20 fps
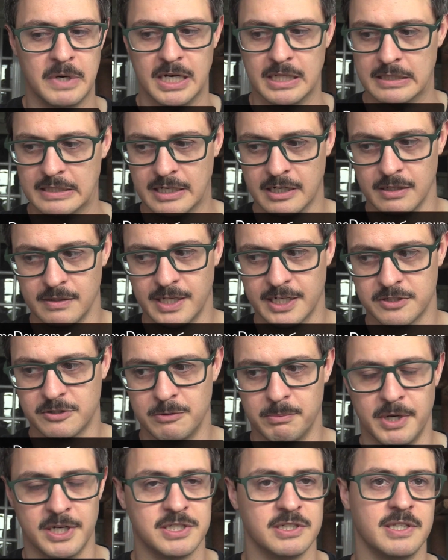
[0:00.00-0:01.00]
a little
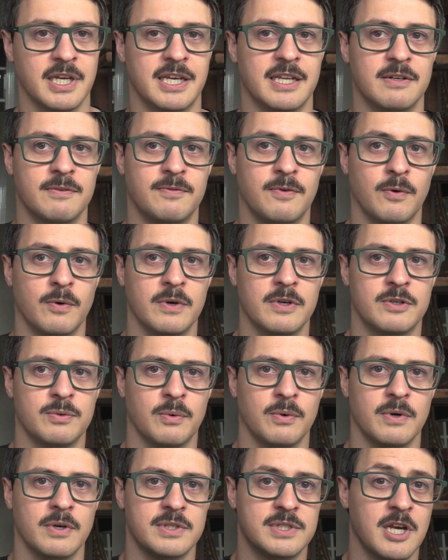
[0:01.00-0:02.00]
extra budget they can afford
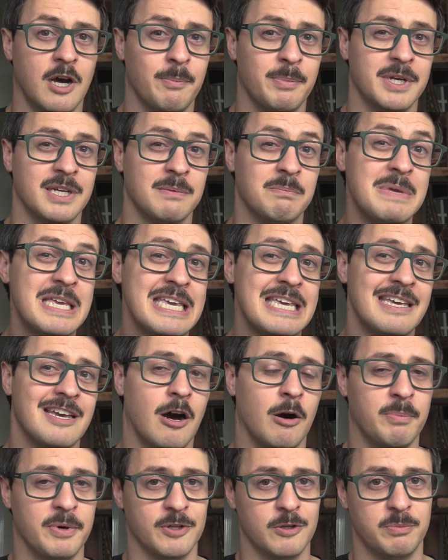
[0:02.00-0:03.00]
towards helping me
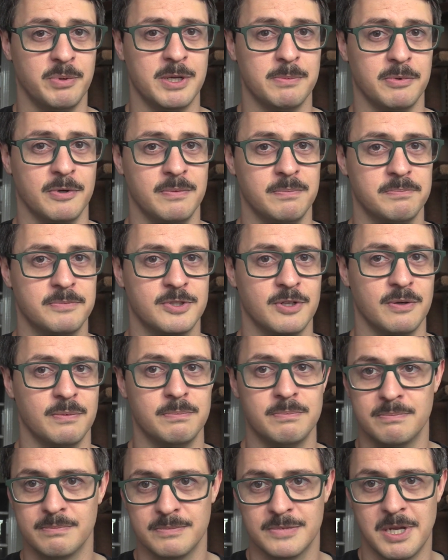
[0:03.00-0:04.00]
help other people.
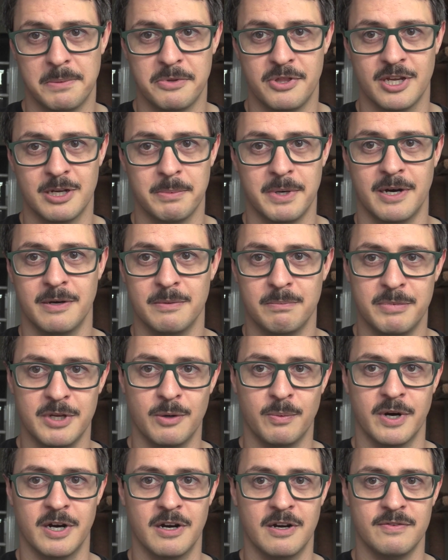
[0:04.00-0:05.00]
So something to think about,
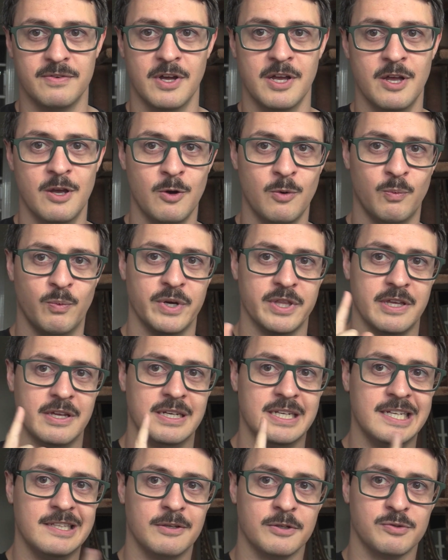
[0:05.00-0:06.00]
be aware of, whether
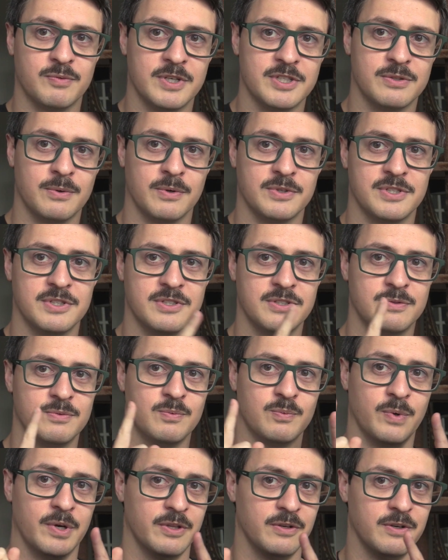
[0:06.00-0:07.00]
you need those
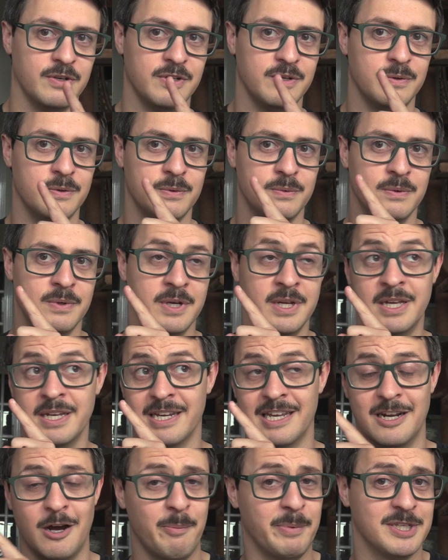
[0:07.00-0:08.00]
resources, whether you
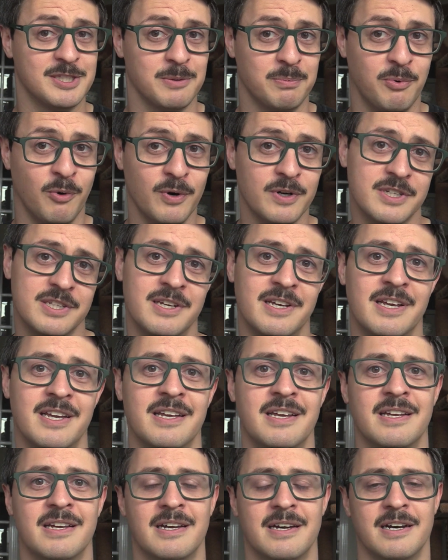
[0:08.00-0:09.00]
can help me support
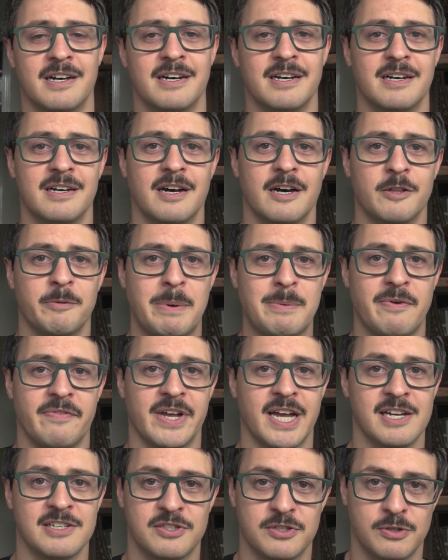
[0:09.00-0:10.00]
other people
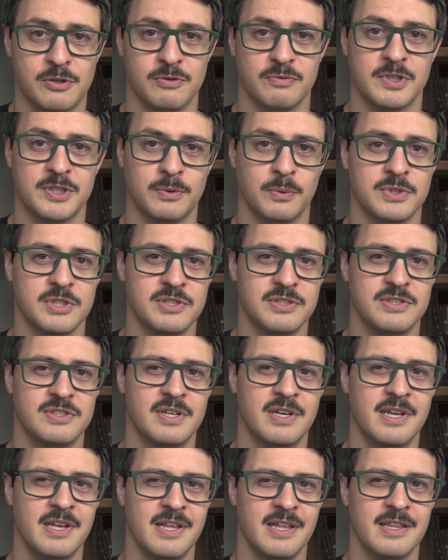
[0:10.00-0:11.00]
having access to the
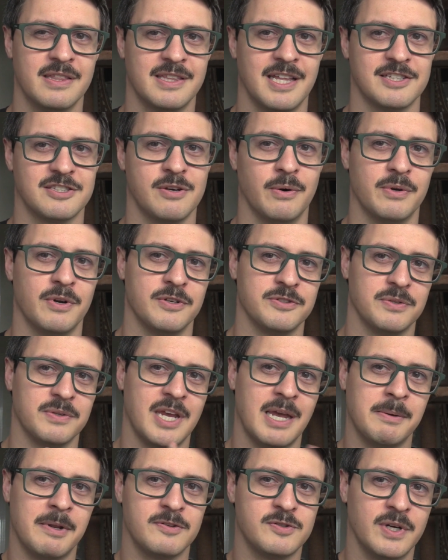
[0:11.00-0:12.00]
resources, that's going on. So
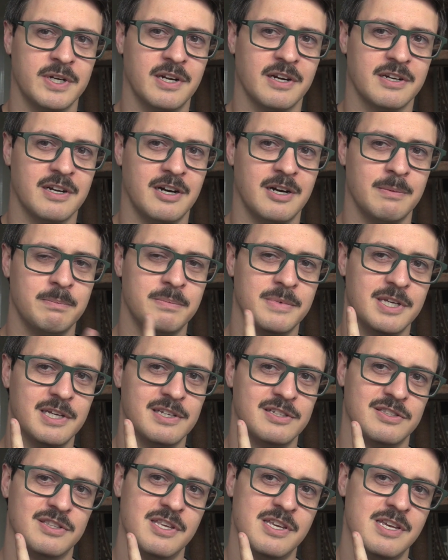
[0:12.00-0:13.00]
gamedevtraining.com
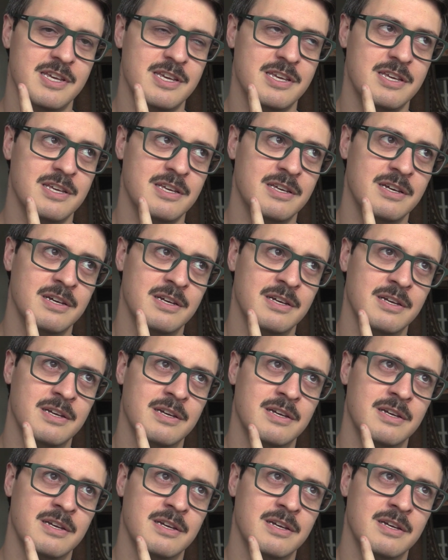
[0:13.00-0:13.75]
is the